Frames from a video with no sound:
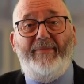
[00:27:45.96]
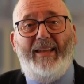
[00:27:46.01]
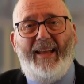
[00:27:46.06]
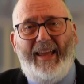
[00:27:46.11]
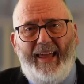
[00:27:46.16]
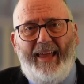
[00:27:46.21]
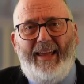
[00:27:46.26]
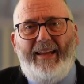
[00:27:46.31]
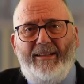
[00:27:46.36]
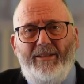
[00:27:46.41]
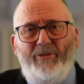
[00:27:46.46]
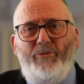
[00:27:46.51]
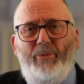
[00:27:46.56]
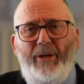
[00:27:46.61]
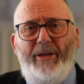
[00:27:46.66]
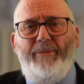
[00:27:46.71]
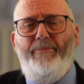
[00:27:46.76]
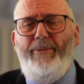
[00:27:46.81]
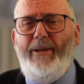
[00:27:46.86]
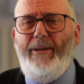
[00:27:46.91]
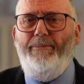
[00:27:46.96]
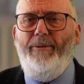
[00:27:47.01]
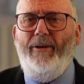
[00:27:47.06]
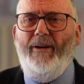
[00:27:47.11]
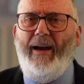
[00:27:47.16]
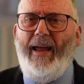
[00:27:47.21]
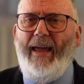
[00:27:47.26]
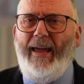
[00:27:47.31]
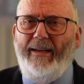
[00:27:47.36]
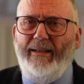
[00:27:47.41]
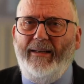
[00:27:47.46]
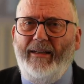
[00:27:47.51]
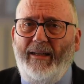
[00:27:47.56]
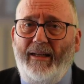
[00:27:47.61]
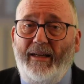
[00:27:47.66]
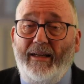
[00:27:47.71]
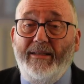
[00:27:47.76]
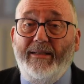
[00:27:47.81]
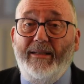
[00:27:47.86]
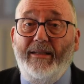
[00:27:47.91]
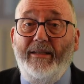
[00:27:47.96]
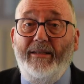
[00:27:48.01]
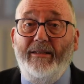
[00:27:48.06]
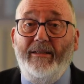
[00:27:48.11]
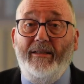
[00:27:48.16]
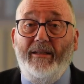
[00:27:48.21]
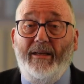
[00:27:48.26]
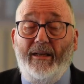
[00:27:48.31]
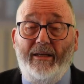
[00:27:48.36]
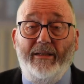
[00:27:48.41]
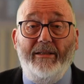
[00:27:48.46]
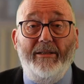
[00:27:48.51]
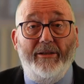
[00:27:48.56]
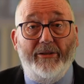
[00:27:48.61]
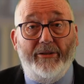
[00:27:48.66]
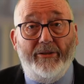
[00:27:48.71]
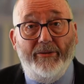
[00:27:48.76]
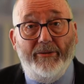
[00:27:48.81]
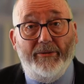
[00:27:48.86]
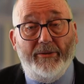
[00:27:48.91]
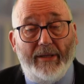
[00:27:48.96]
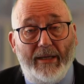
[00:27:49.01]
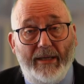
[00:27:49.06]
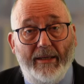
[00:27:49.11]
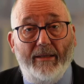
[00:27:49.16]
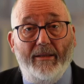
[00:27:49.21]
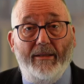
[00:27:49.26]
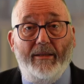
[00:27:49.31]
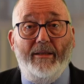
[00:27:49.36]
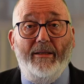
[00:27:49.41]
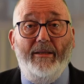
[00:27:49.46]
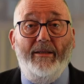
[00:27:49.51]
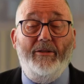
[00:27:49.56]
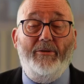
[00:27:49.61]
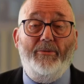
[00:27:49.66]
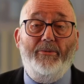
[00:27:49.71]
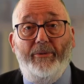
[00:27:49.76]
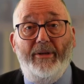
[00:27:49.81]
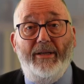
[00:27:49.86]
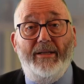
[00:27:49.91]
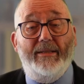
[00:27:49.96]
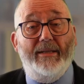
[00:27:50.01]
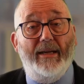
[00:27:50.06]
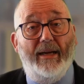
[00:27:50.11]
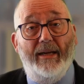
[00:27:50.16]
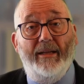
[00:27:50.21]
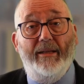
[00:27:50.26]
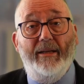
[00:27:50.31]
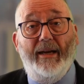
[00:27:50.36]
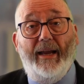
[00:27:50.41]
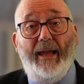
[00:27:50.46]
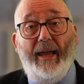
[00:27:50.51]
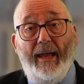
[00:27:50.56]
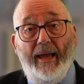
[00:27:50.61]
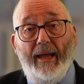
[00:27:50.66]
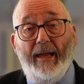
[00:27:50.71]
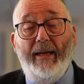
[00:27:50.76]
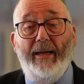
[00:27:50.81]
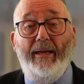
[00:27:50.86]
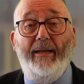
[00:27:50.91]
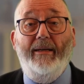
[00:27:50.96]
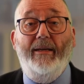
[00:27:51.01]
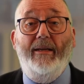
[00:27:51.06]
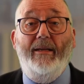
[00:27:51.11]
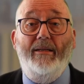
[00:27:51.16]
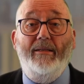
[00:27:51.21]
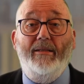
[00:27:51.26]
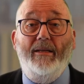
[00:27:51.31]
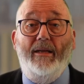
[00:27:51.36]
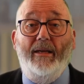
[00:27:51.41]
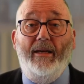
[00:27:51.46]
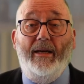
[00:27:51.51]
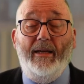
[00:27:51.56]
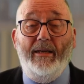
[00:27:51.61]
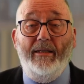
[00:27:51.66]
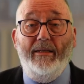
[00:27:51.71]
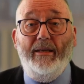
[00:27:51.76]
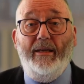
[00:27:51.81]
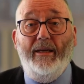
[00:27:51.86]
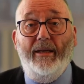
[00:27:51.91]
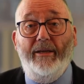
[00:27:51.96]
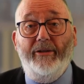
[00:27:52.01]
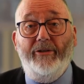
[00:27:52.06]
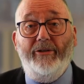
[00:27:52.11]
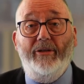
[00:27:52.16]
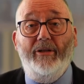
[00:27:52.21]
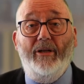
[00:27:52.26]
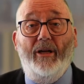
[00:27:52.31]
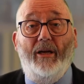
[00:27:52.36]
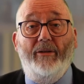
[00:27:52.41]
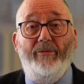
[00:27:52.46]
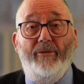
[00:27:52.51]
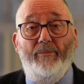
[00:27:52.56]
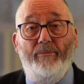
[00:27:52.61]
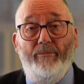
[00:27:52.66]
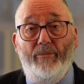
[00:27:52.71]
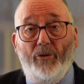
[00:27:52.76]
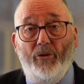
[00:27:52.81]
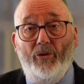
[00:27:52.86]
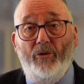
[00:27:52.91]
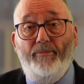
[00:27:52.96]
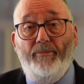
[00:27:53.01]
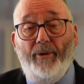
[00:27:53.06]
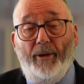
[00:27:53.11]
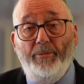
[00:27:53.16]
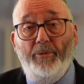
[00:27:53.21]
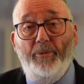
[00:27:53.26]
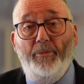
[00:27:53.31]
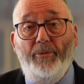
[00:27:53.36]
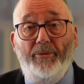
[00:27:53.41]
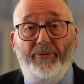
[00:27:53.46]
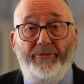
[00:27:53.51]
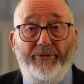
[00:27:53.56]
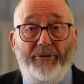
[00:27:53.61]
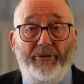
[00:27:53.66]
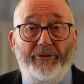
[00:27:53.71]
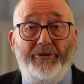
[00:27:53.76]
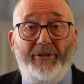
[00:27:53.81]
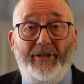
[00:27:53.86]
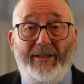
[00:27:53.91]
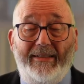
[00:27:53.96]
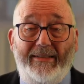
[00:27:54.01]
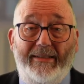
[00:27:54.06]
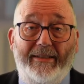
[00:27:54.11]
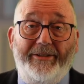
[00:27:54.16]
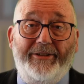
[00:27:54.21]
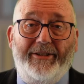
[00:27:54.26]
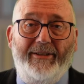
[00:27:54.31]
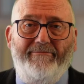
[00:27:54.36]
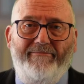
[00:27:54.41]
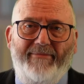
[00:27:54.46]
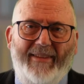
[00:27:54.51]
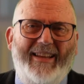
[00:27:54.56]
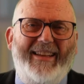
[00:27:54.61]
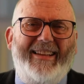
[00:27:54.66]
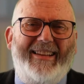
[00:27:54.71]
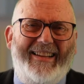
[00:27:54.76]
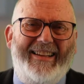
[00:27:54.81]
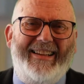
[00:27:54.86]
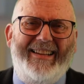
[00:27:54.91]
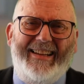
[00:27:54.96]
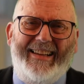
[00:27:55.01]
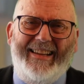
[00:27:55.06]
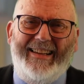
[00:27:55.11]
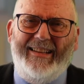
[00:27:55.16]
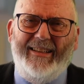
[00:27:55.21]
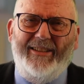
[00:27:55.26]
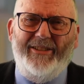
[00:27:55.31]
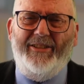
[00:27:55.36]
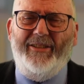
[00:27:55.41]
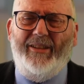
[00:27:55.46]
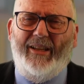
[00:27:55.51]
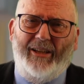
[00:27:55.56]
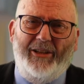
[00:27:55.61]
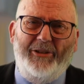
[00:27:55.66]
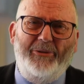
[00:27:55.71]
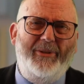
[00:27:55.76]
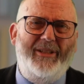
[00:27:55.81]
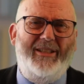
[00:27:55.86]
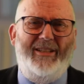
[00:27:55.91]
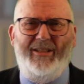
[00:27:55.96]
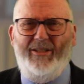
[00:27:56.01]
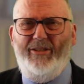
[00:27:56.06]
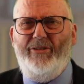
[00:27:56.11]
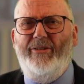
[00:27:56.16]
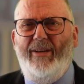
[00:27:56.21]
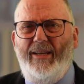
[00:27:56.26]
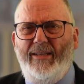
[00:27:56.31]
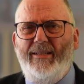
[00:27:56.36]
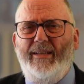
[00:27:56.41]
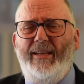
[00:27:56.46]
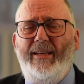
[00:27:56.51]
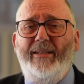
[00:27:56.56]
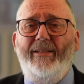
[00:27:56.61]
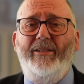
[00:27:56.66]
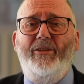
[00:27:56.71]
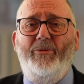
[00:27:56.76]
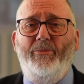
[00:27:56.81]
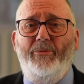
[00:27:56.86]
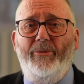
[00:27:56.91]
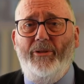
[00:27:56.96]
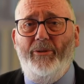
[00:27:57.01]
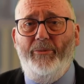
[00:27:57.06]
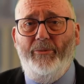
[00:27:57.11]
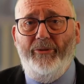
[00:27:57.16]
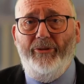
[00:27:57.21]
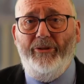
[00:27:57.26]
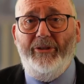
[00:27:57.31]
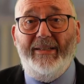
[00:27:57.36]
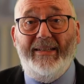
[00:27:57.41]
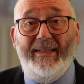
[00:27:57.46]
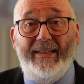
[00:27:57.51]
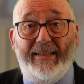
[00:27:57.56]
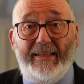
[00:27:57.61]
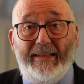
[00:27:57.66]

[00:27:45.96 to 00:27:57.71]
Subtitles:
And when people are analysing conditional sentences, we say that en is an indication of a more probable future condition. In English, though, we just translate it with the word